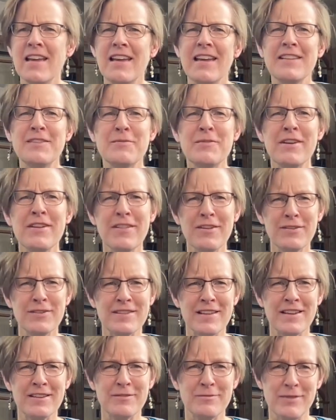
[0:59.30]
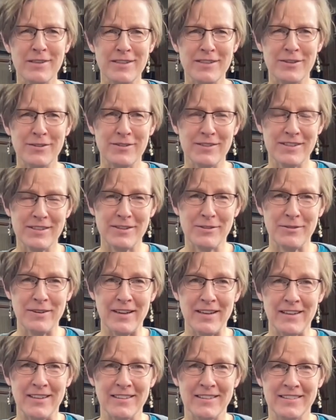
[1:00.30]
It's one of those things we do
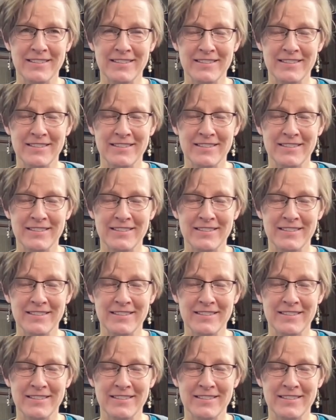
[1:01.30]
to